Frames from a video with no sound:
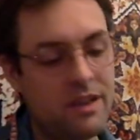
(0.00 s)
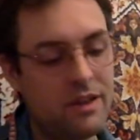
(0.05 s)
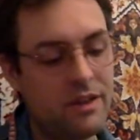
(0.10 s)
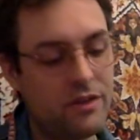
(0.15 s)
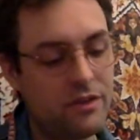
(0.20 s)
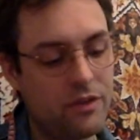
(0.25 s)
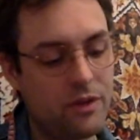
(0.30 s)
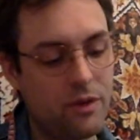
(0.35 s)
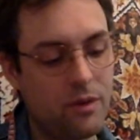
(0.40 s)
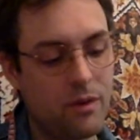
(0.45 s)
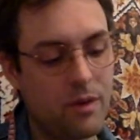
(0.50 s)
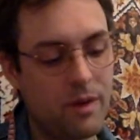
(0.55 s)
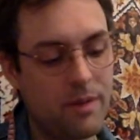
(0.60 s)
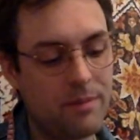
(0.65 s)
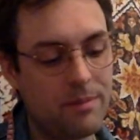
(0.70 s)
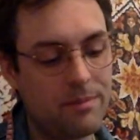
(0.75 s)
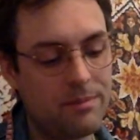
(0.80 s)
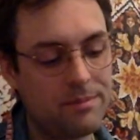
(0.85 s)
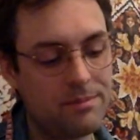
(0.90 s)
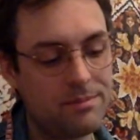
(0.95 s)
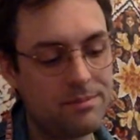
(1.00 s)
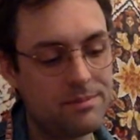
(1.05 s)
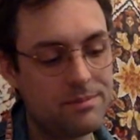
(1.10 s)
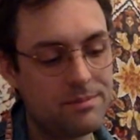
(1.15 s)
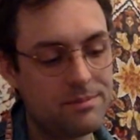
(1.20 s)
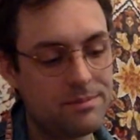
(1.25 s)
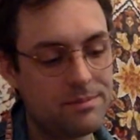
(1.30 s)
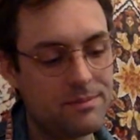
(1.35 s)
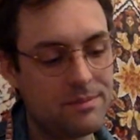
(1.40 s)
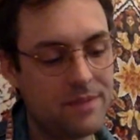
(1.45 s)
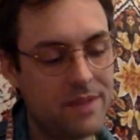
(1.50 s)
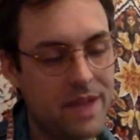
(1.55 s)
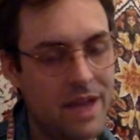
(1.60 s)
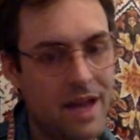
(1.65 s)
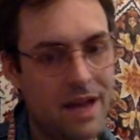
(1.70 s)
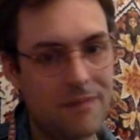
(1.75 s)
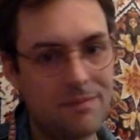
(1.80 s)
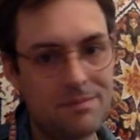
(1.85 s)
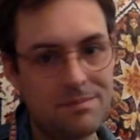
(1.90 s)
So, yeah,